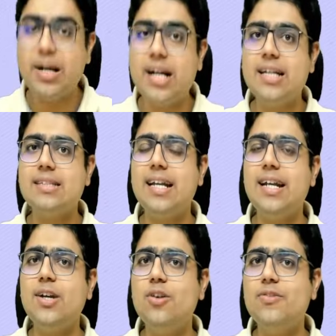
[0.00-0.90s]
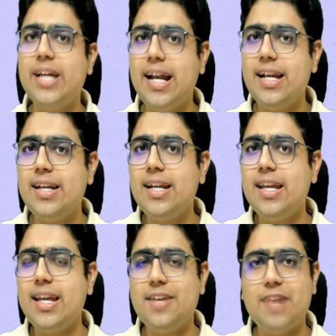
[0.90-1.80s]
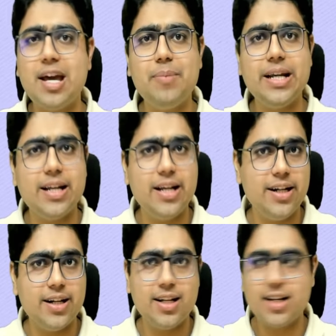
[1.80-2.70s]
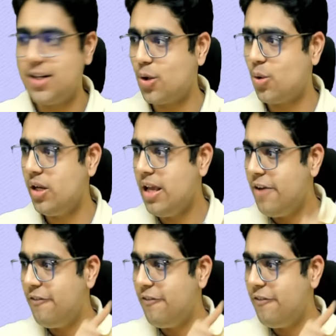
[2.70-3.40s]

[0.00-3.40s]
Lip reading: understanding of the entity, environment, and internal control,